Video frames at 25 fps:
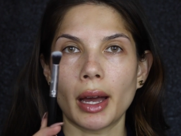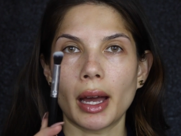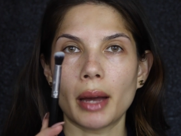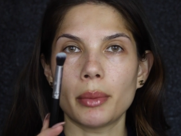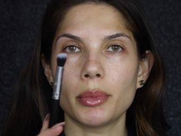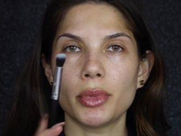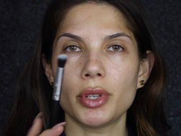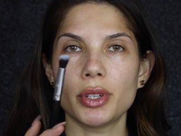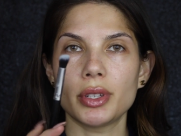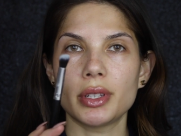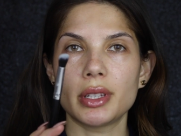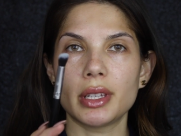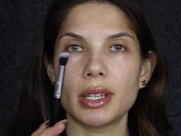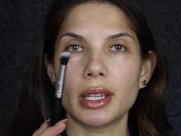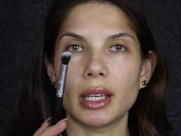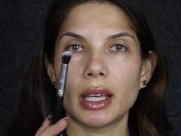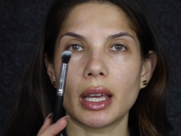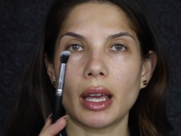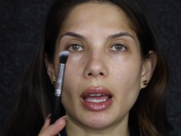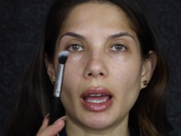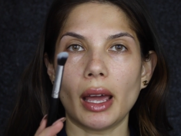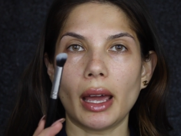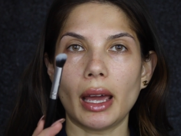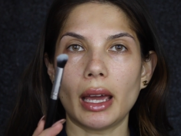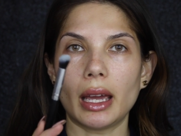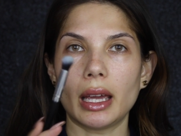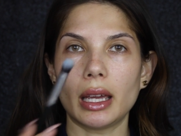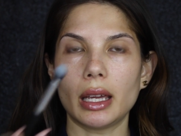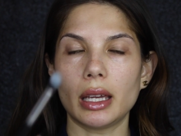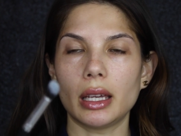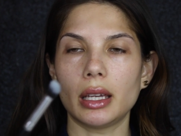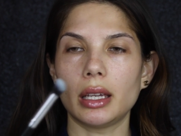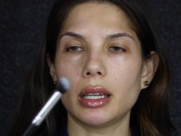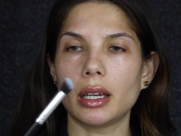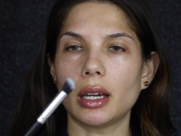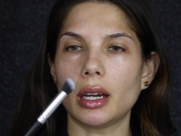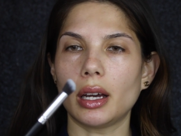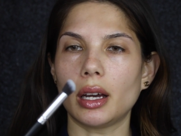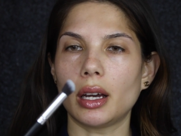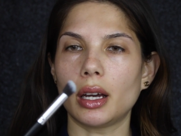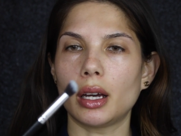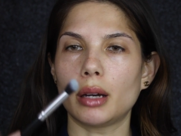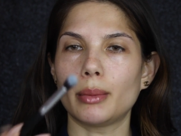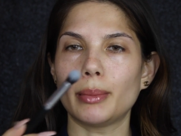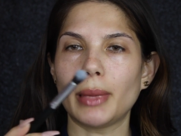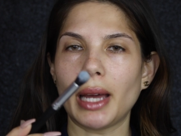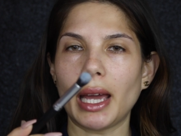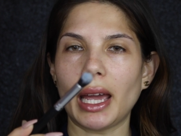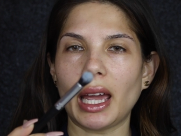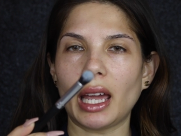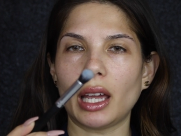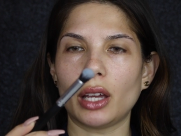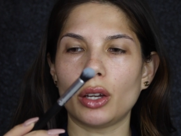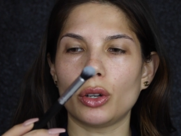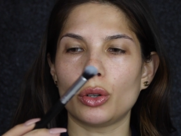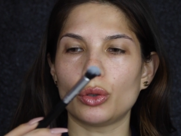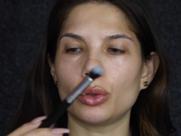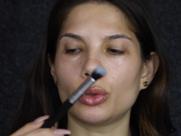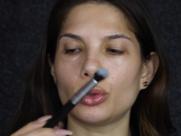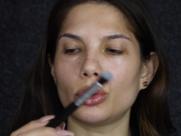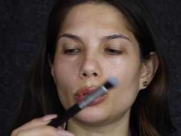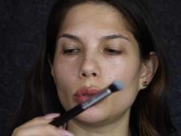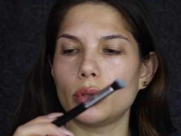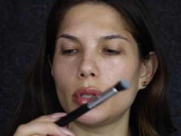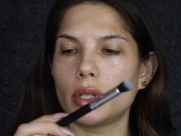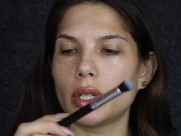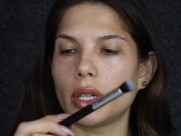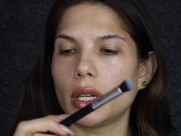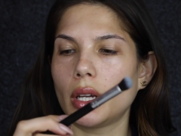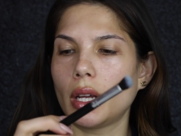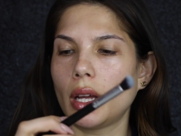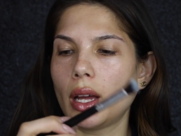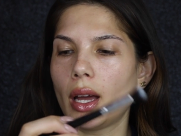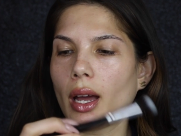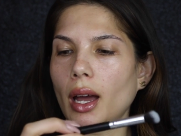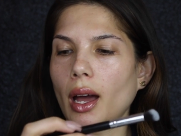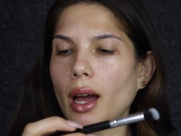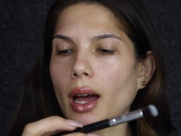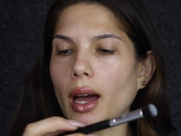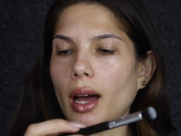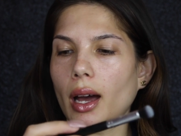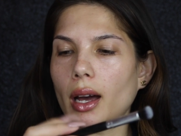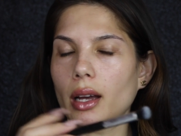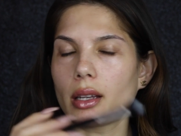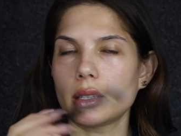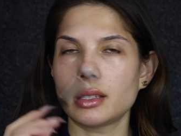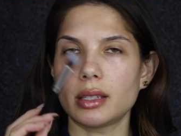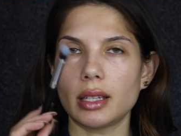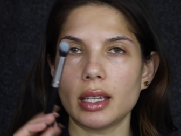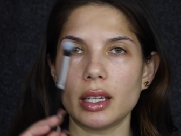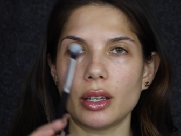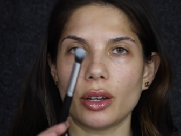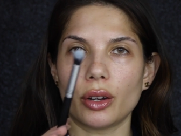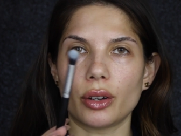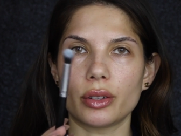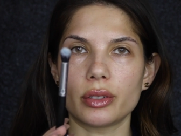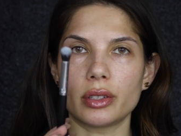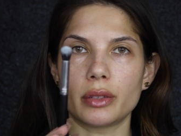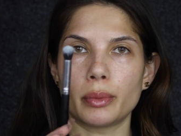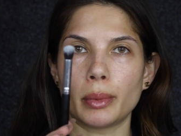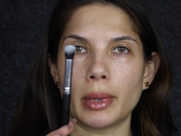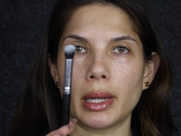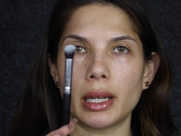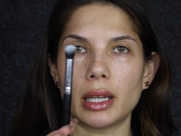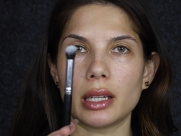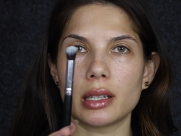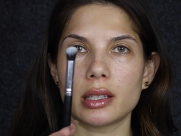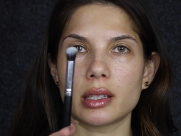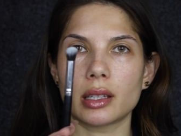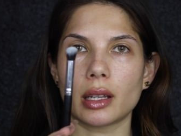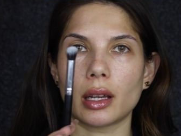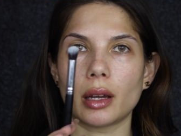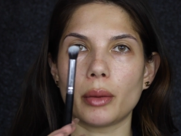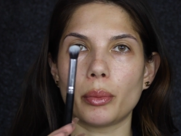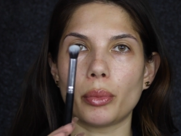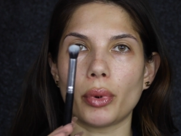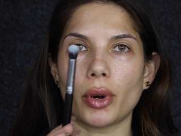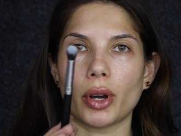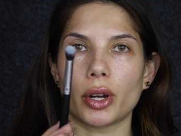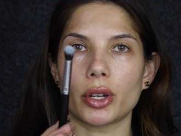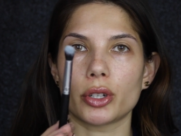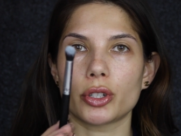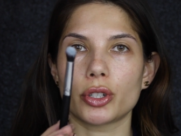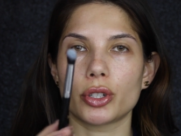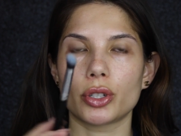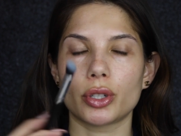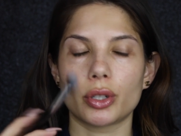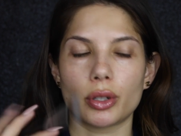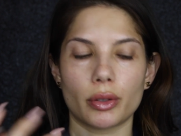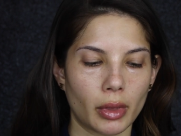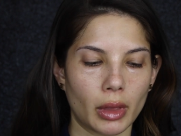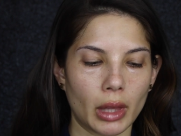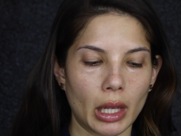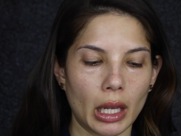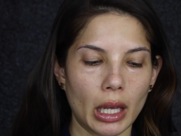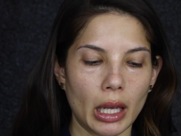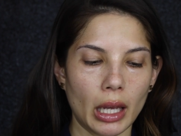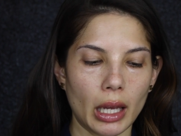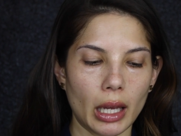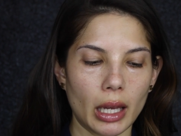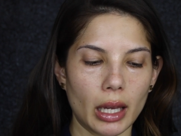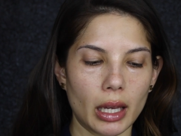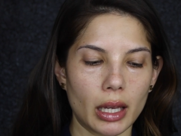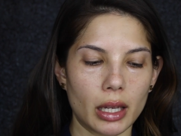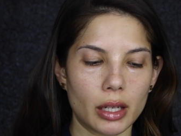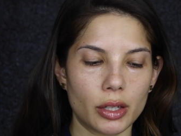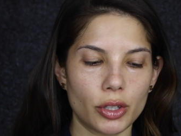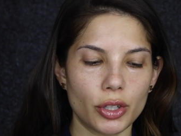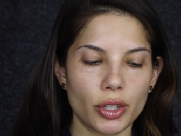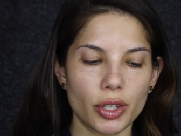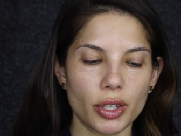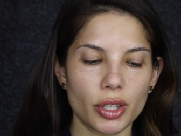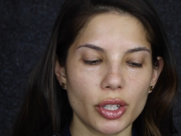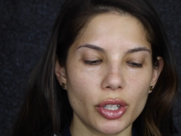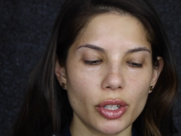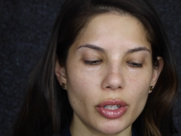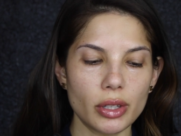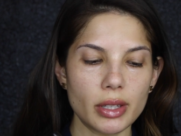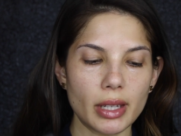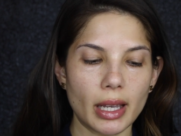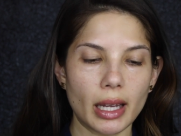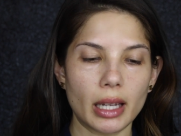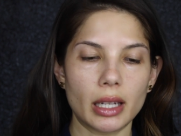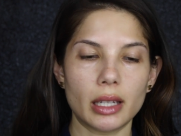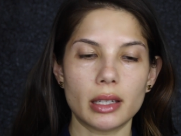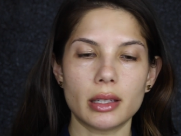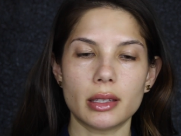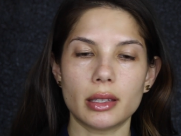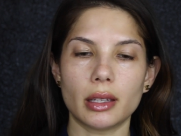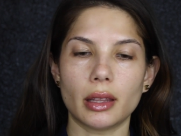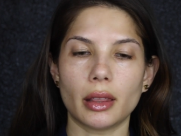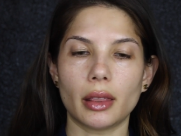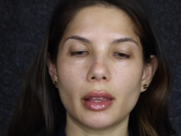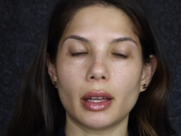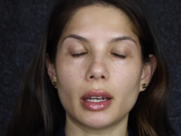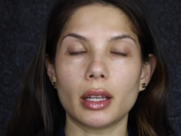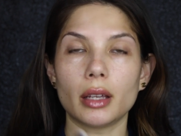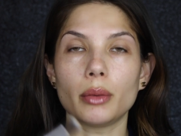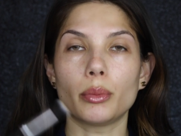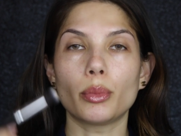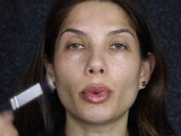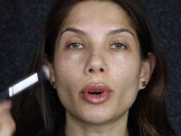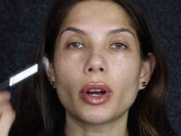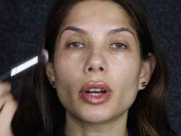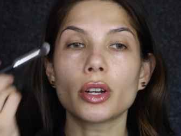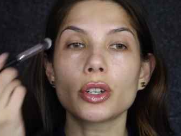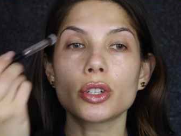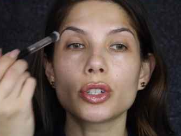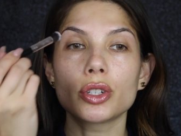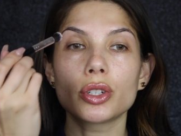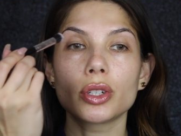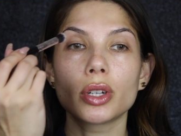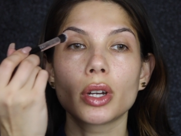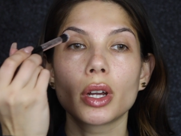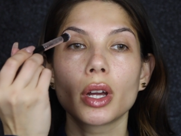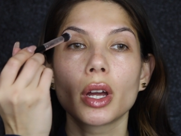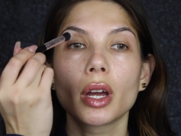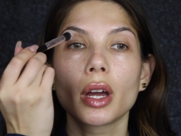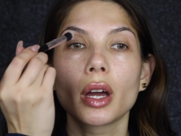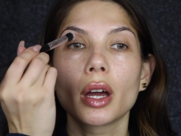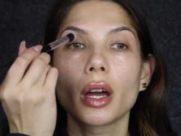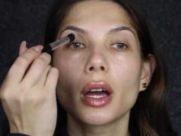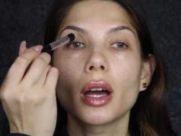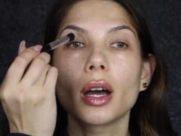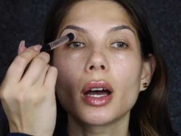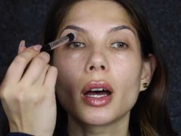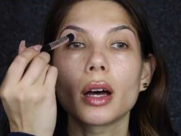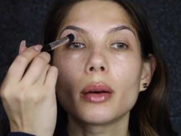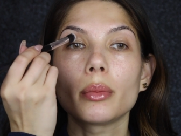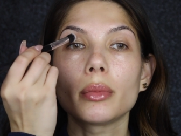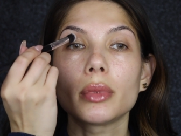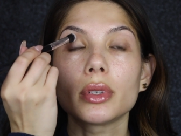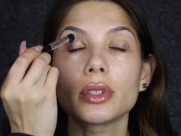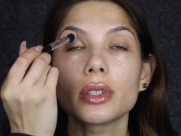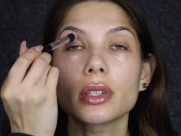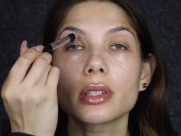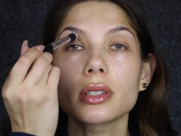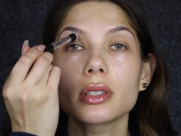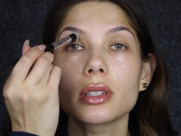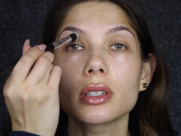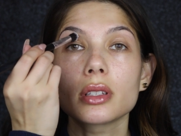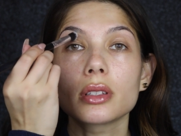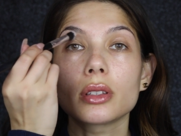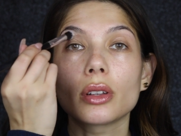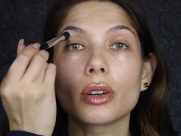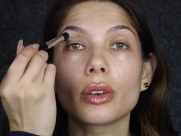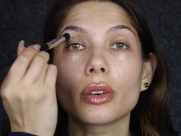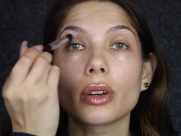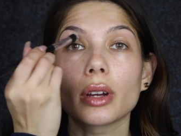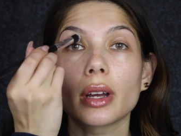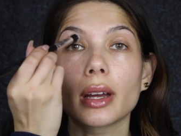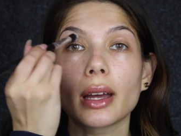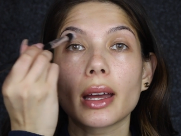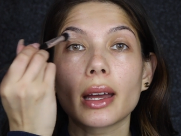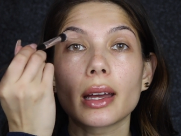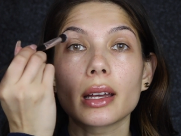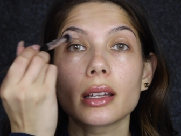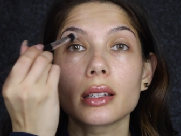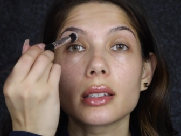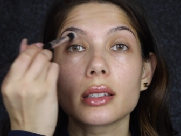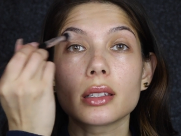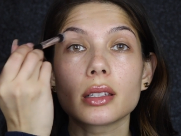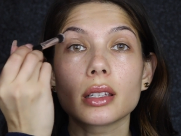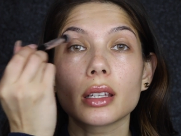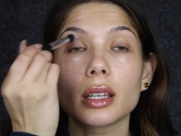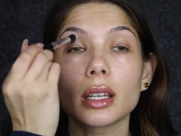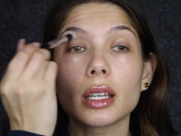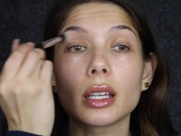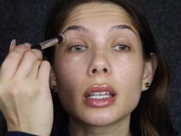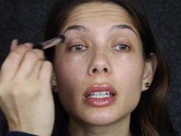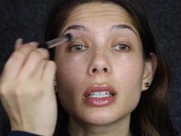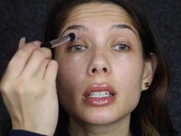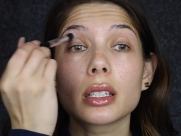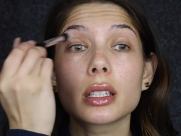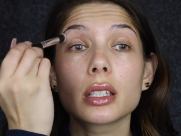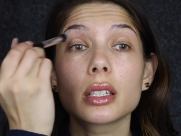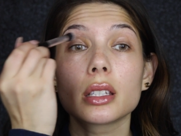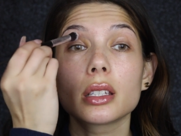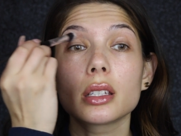I'm using a angled RC Cosmetics brush, and you can use any synthetic brush just as long as it